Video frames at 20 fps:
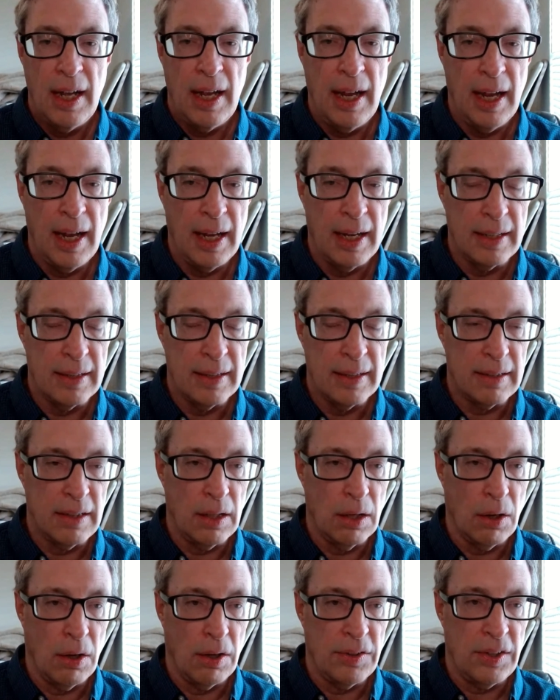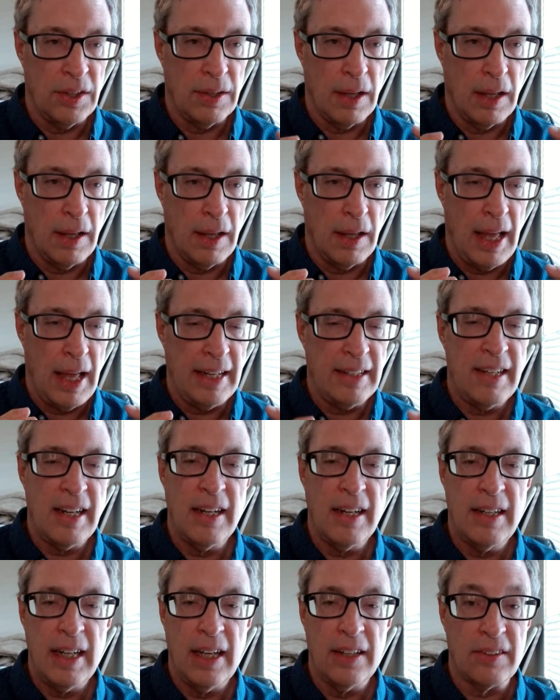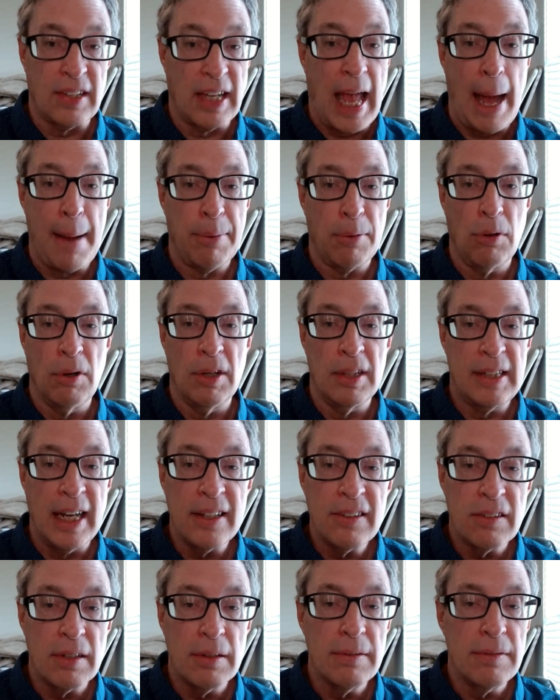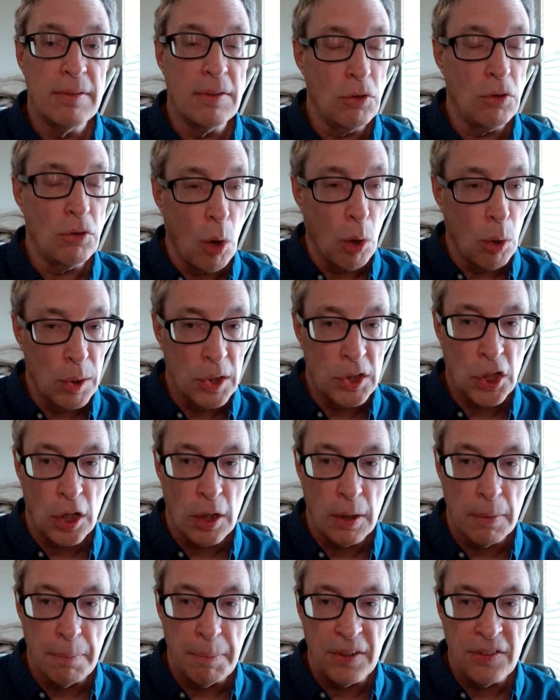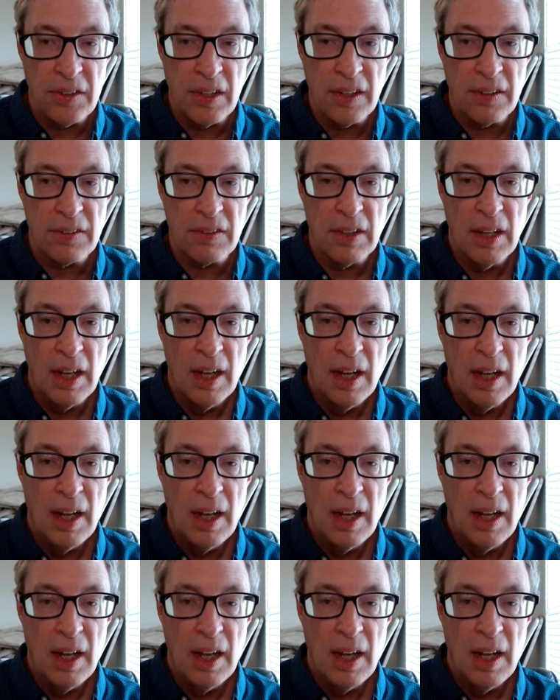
And the AT&T is a capital intensive, lower return business,